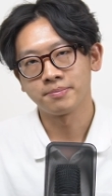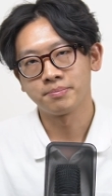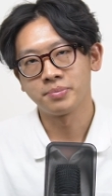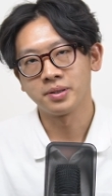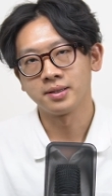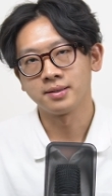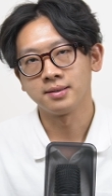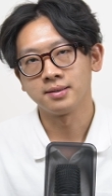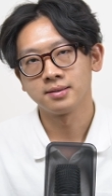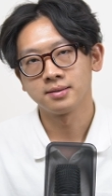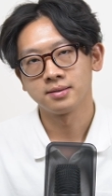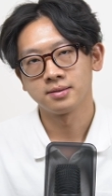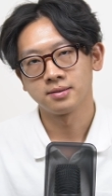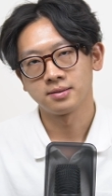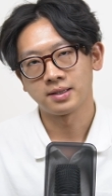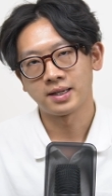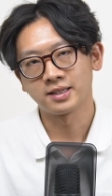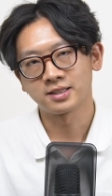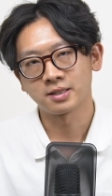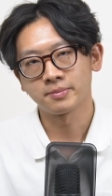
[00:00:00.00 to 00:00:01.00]
But
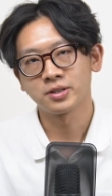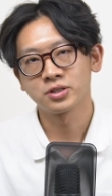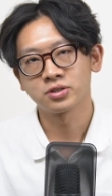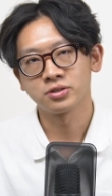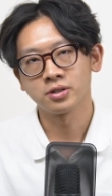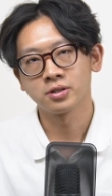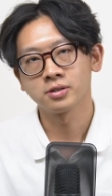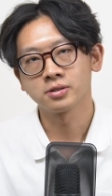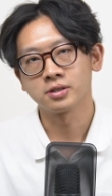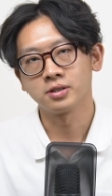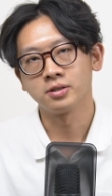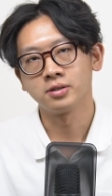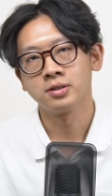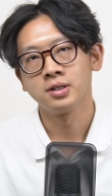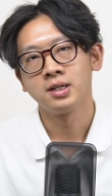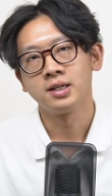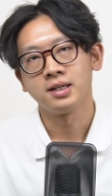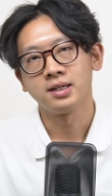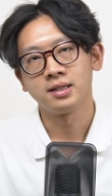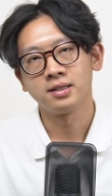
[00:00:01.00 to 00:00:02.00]
as I mentioned earlier,
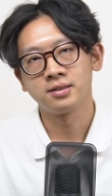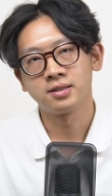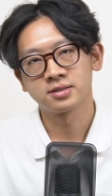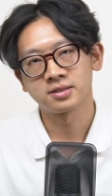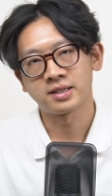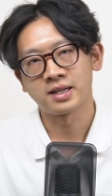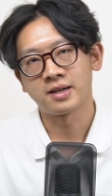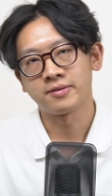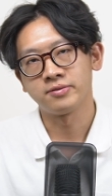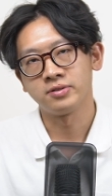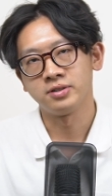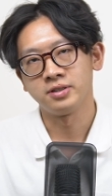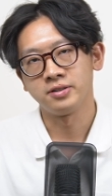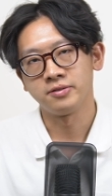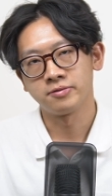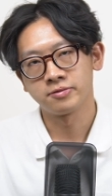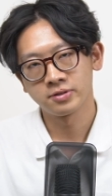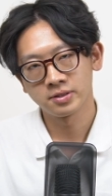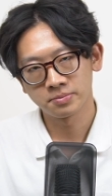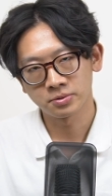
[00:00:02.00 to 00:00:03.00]
it doesn't have a
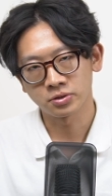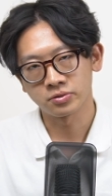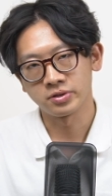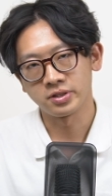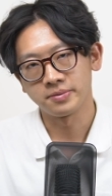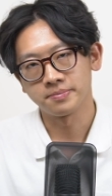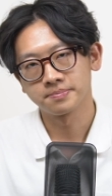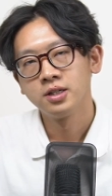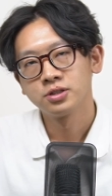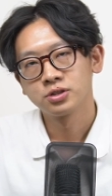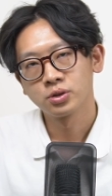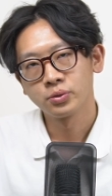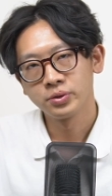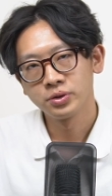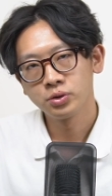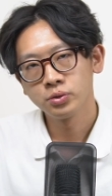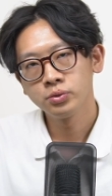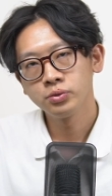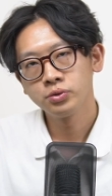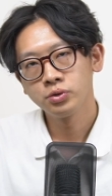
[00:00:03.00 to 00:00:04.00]
flip screen. So we
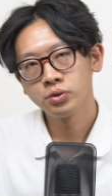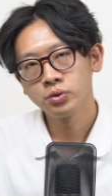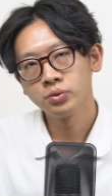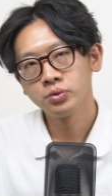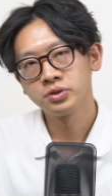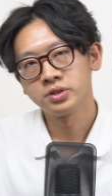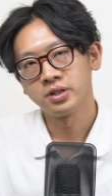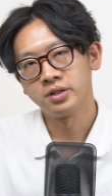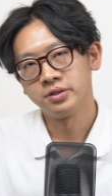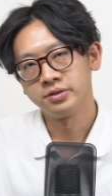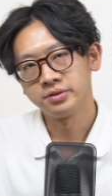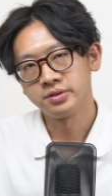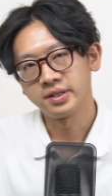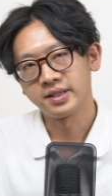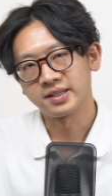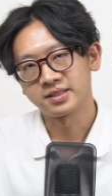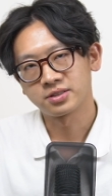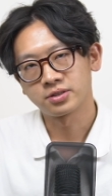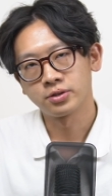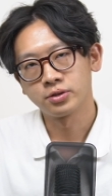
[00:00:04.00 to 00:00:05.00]
do use an
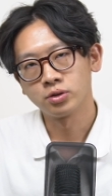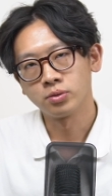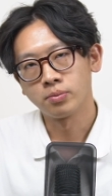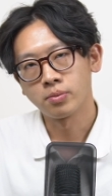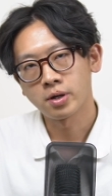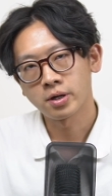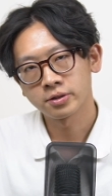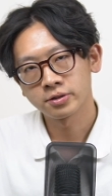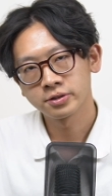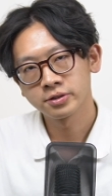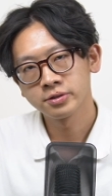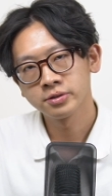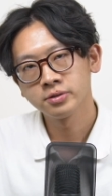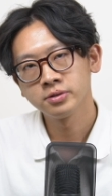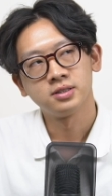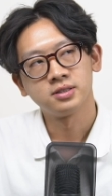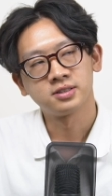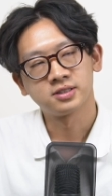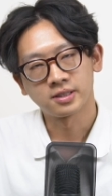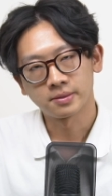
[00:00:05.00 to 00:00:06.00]
external monitor.
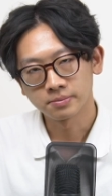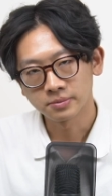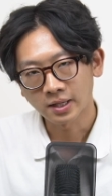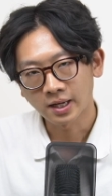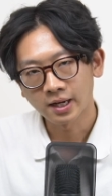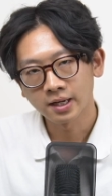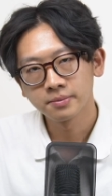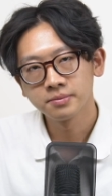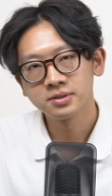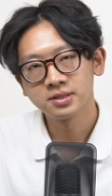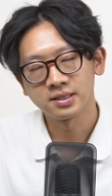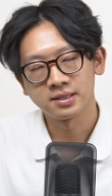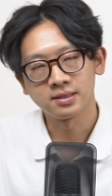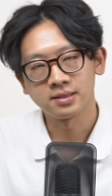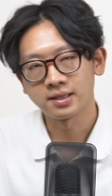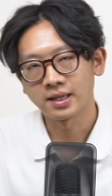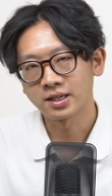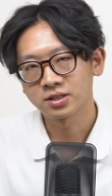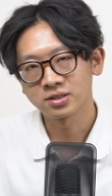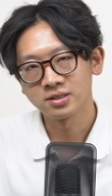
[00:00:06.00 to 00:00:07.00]
Sometimes it
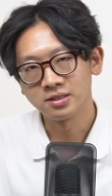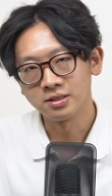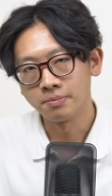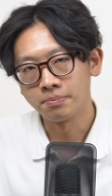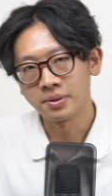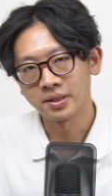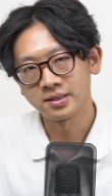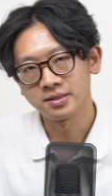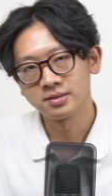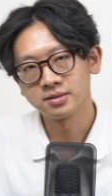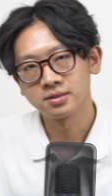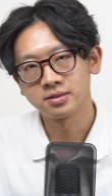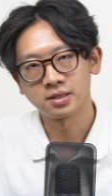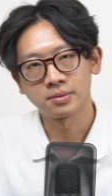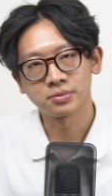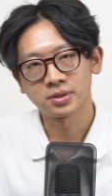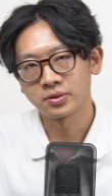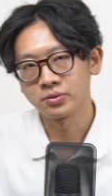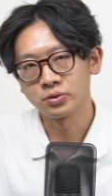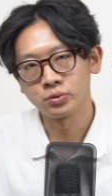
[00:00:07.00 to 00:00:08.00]
actually depends.
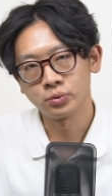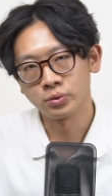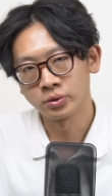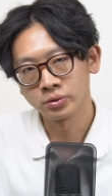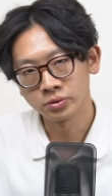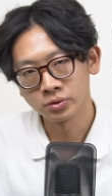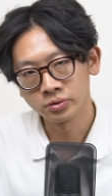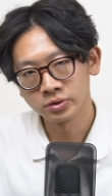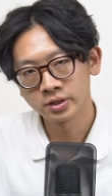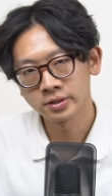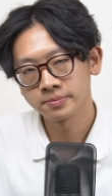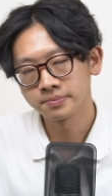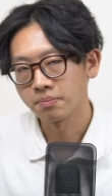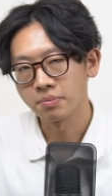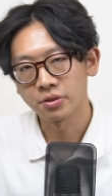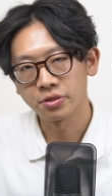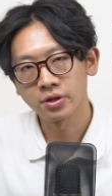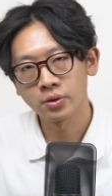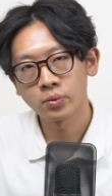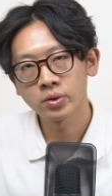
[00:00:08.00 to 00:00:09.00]
Sometimes we don't use it. But
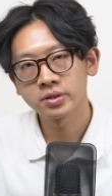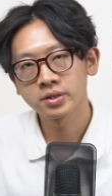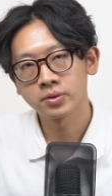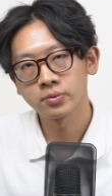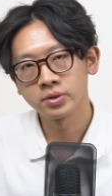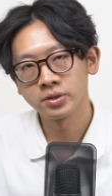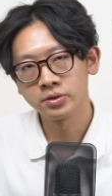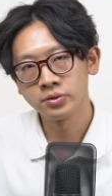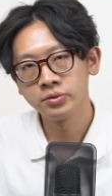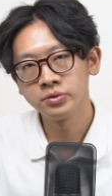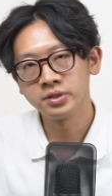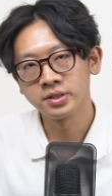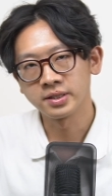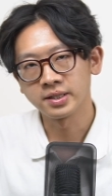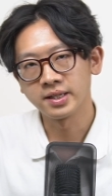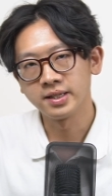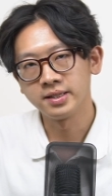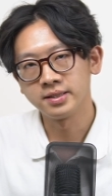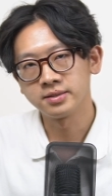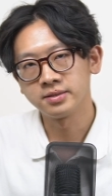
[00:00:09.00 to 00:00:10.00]
the one that we're using
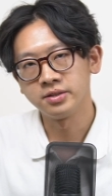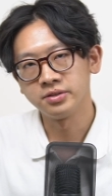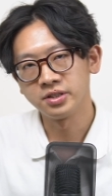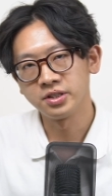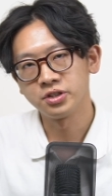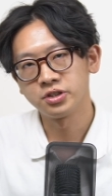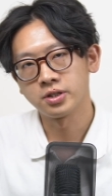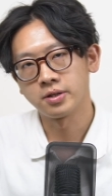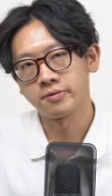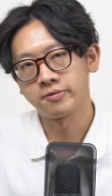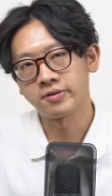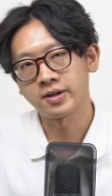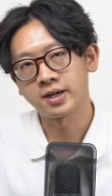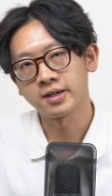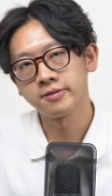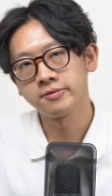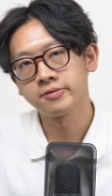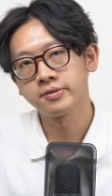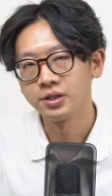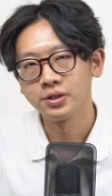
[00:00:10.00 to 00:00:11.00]
is the Ninja 5.